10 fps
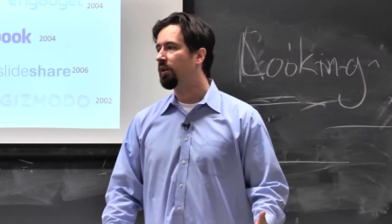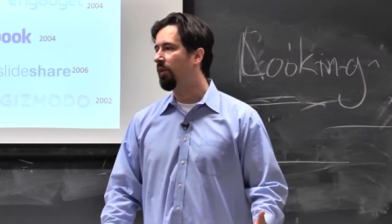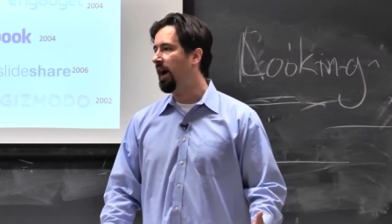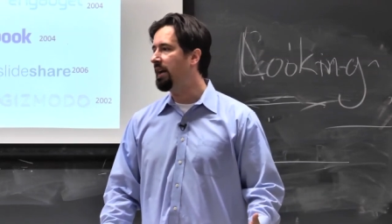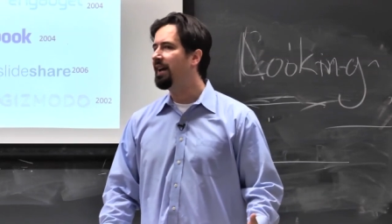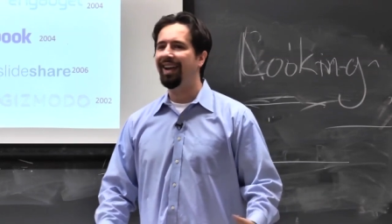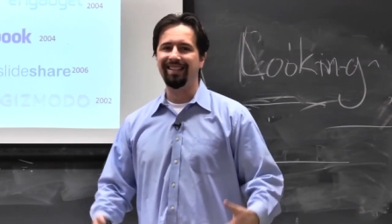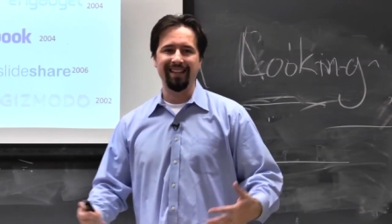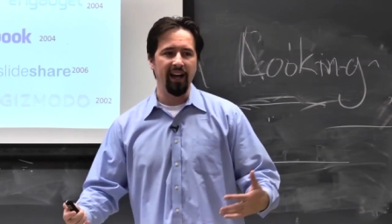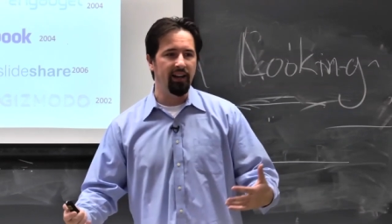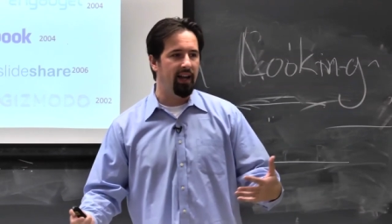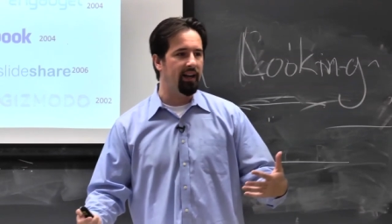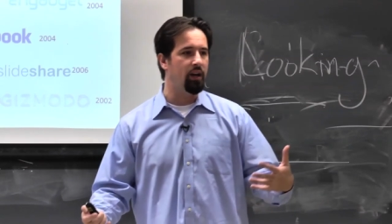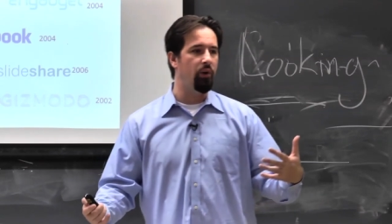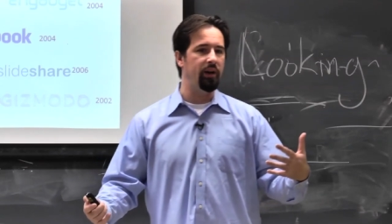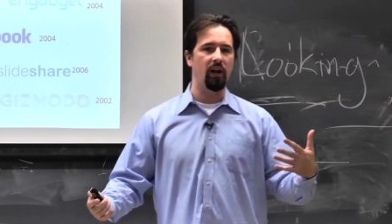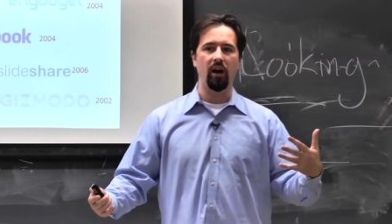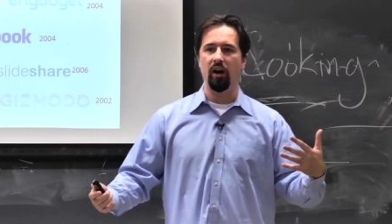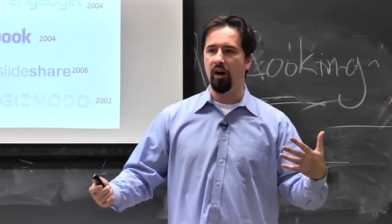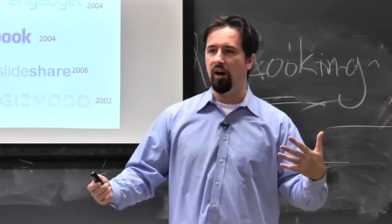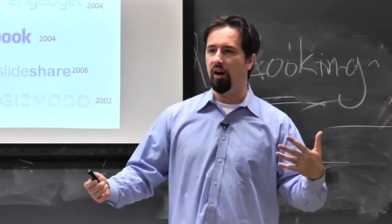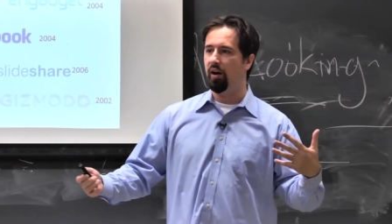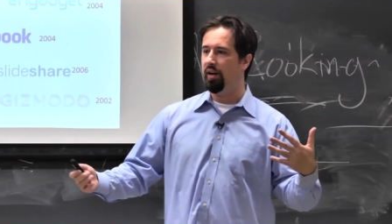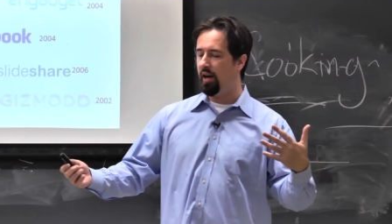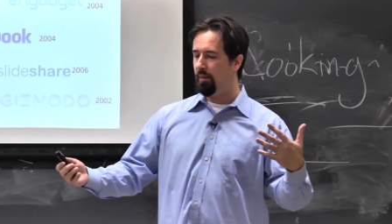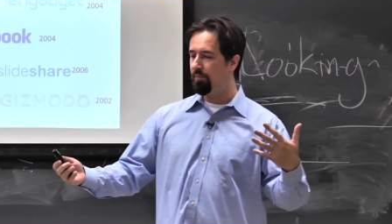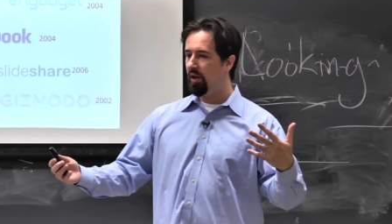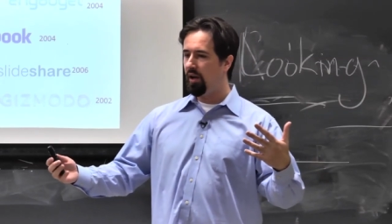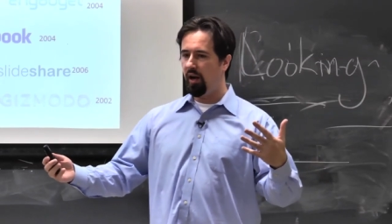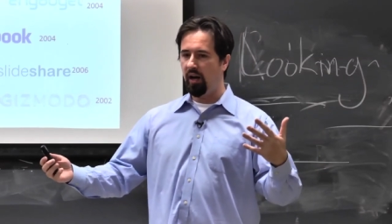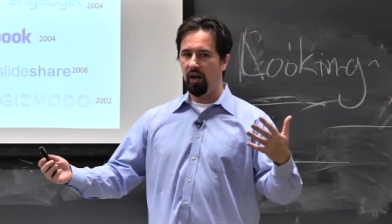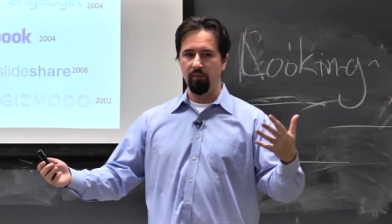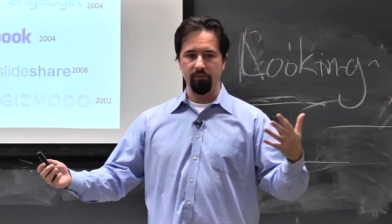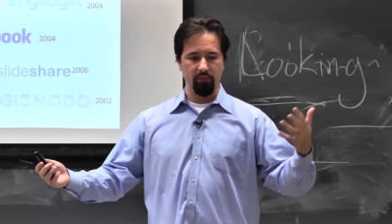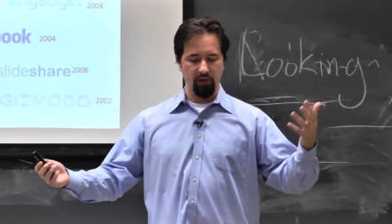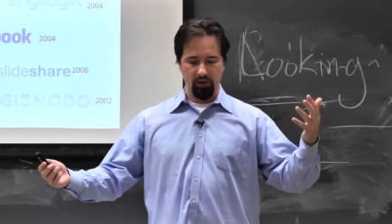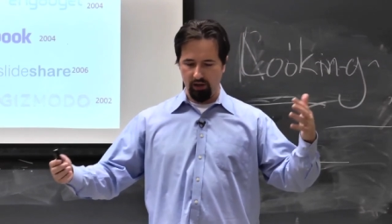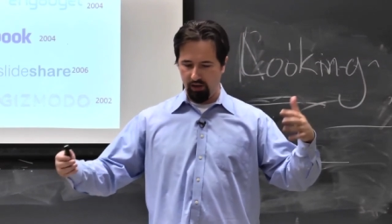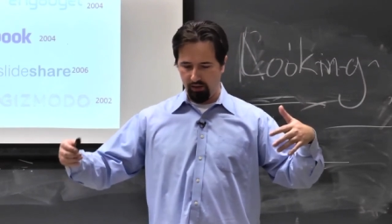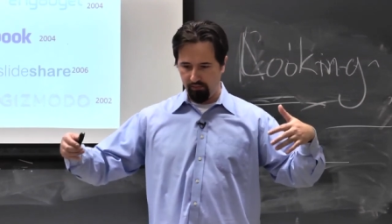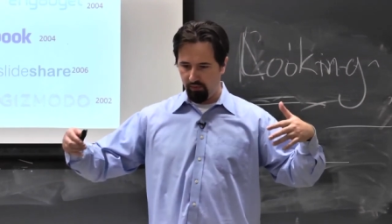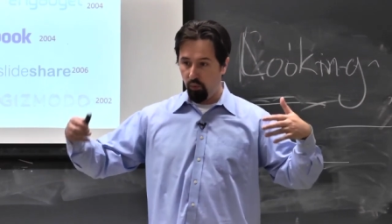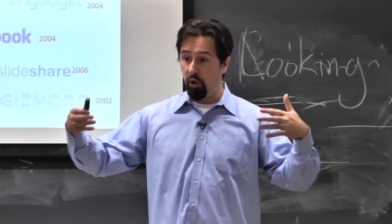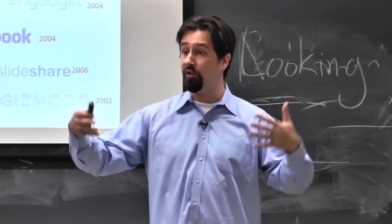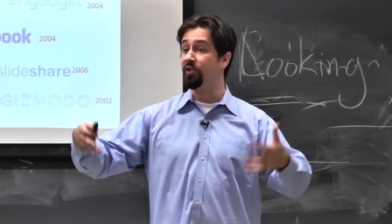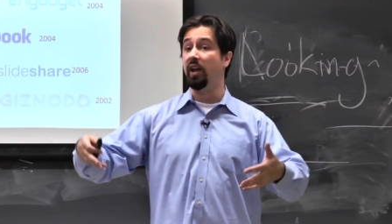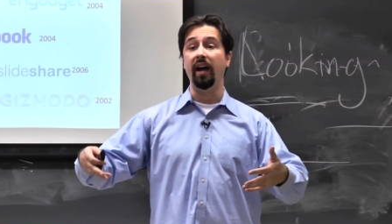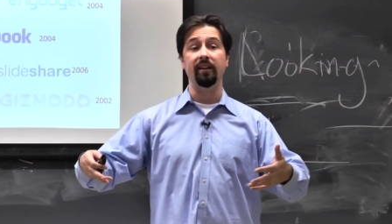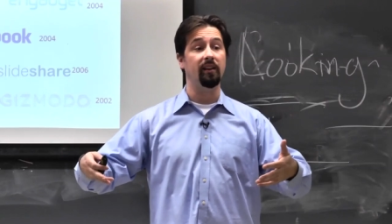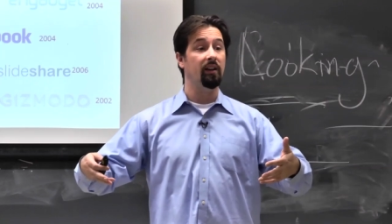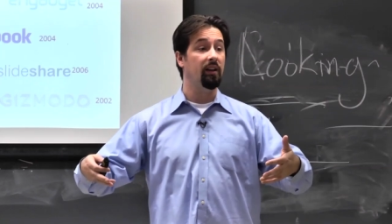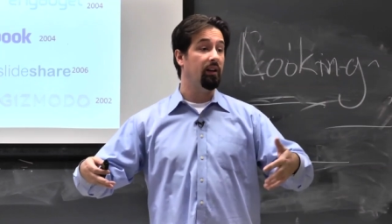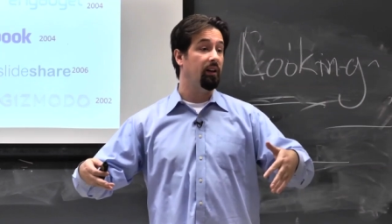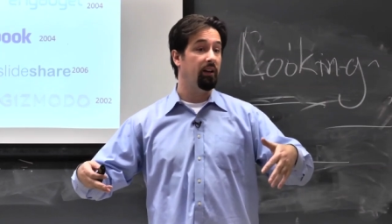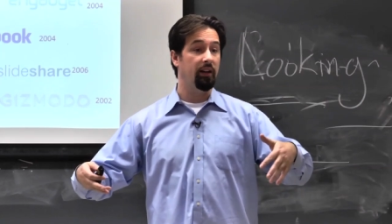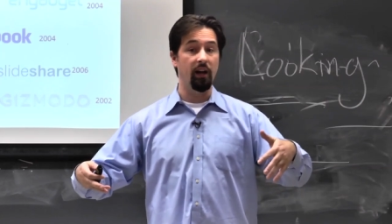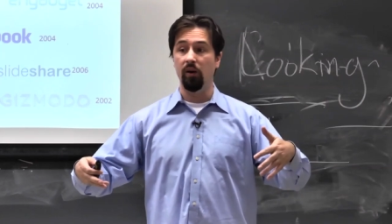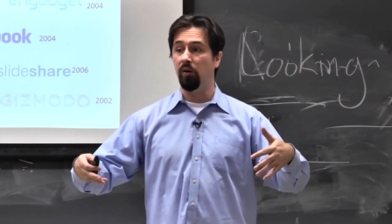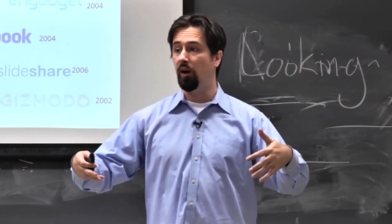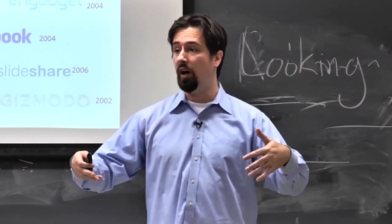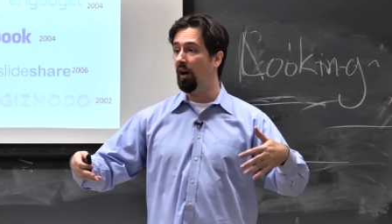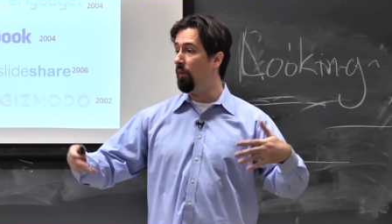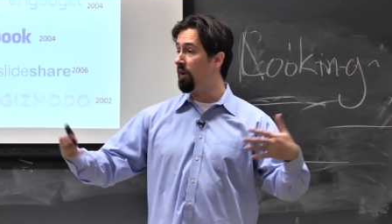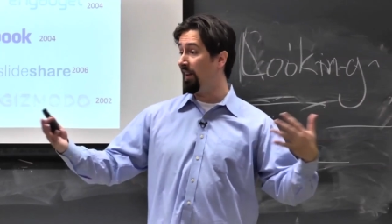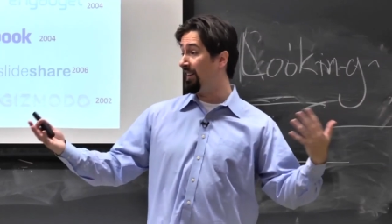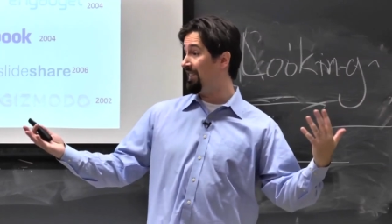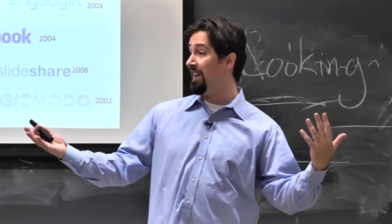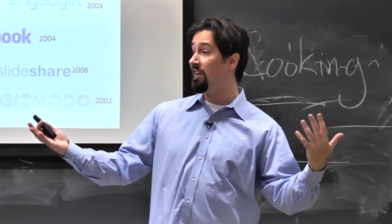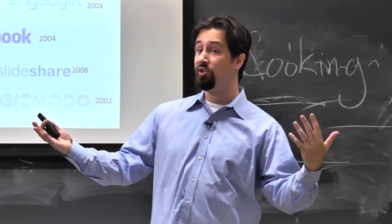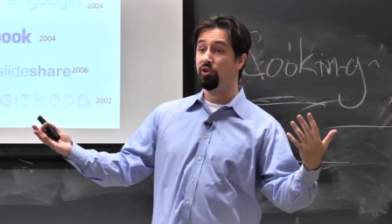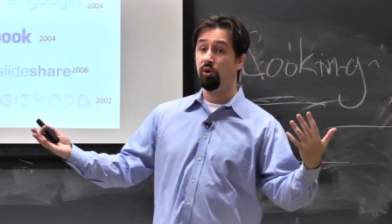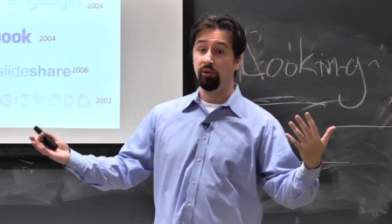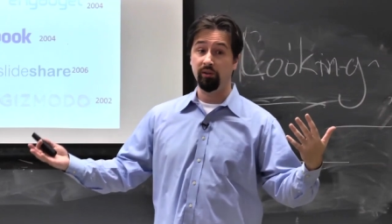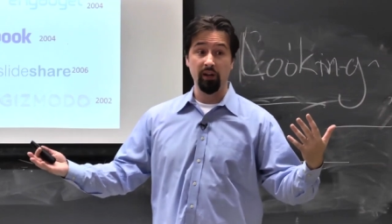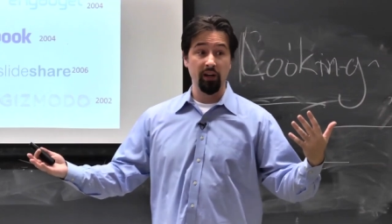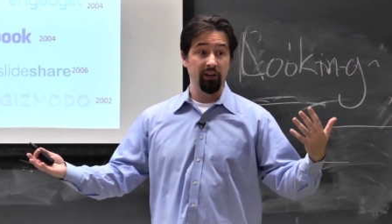right? It's kind of like going uh, uh, on a um, um, um, water slide, you know, uh, when you're like 10 years old.